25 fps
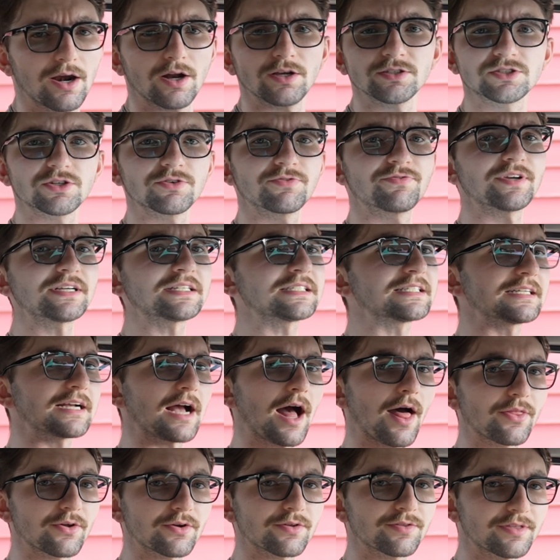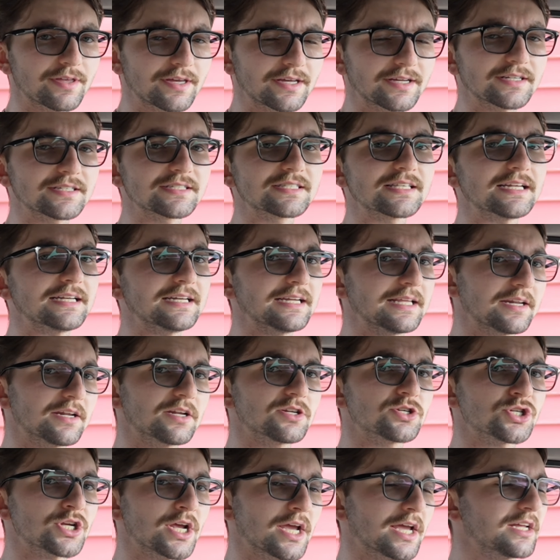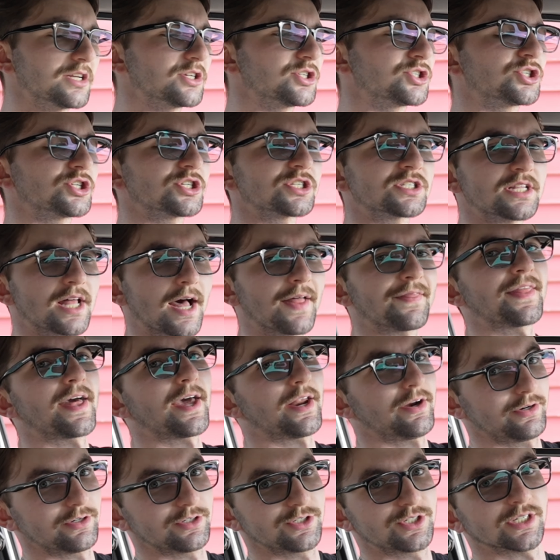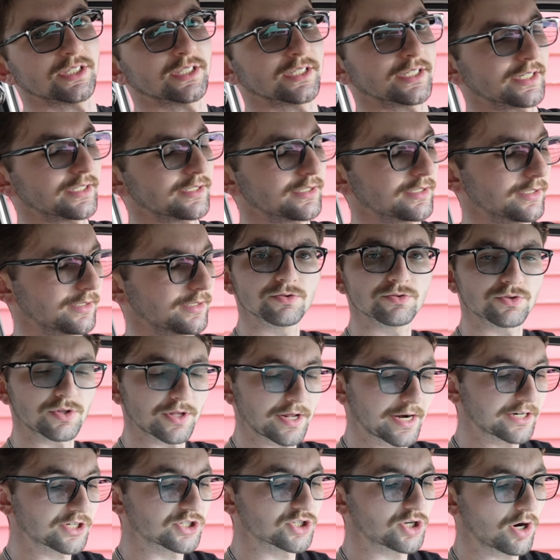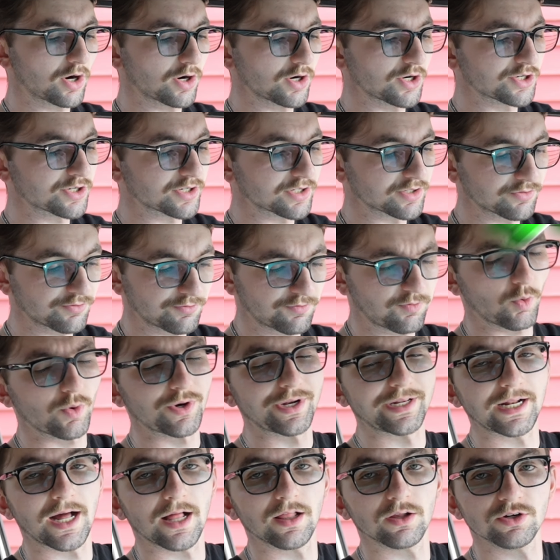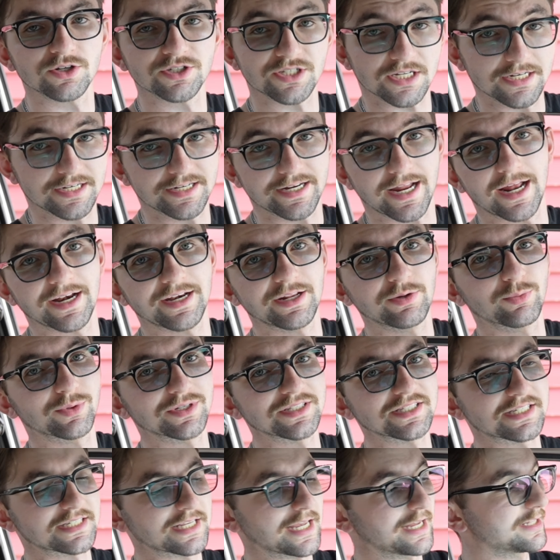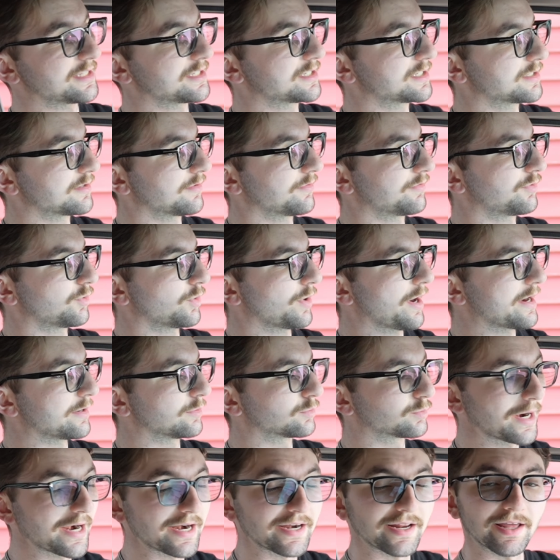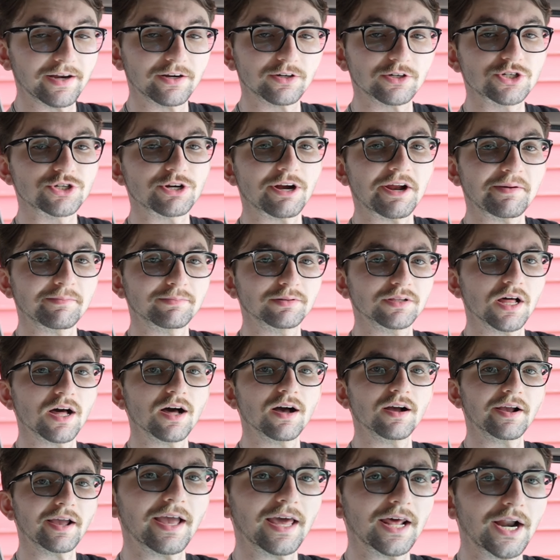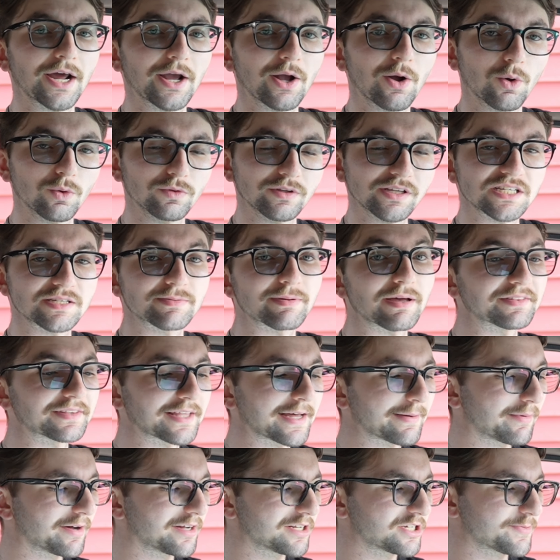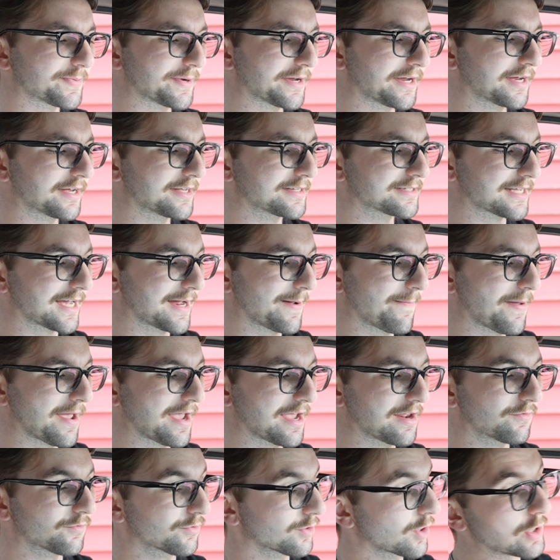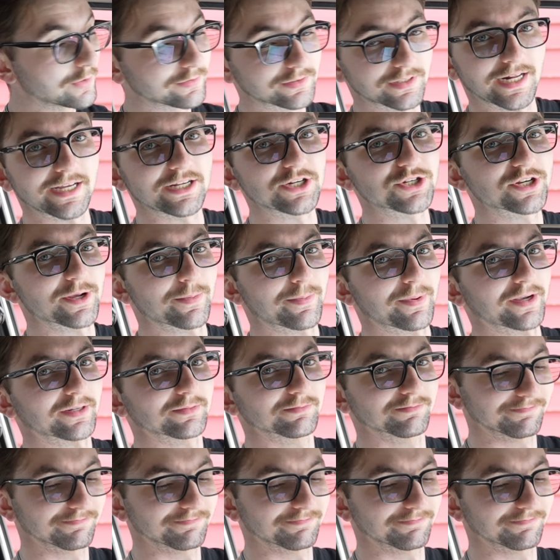And also fixing other things that needed change, just not that urgently. So the next charge is $40.91 for a radiator drain plug, and I only spent that much because I paid for overnight shipping.